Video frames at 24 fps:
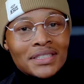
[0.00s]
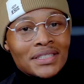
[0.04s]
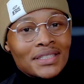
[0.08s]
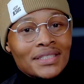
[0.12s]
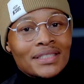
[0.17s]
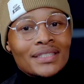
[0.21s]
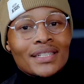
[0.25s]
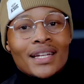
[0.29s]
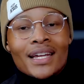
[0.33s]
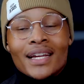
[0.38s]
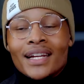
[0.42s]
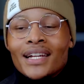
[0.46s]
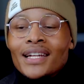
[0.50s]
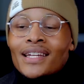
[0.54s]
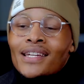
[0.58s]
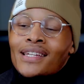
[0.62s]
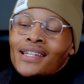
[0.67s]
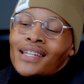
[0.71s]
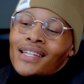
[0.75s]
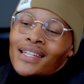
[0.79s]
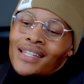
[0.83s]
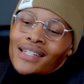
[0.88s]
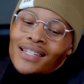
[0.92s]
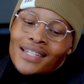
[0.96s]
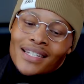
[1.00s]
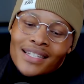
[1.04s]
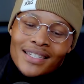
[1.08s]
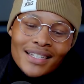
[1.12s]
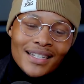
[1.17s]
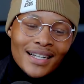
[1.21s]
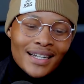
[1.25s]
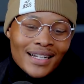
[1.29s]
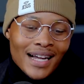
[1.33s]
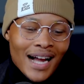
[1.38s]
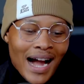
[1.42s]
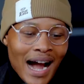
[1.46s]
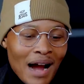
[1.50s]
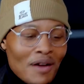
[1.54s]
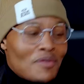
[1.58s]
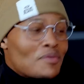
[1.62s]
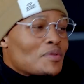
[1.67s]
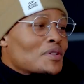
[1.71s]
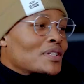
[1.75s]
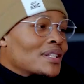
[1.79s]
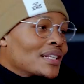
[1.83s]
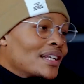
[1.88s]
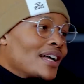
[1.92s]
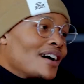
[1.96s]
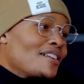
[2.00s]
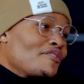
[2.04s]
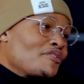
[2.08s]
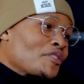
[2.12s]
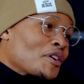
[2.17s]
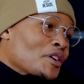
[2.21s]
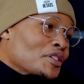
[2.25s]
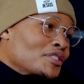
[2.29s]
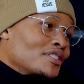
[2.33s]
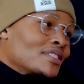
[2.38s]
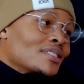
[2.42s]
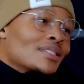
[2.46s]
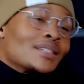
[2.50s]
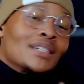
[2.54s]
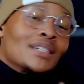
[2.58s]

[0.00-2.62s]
It's like, hey, I would love, because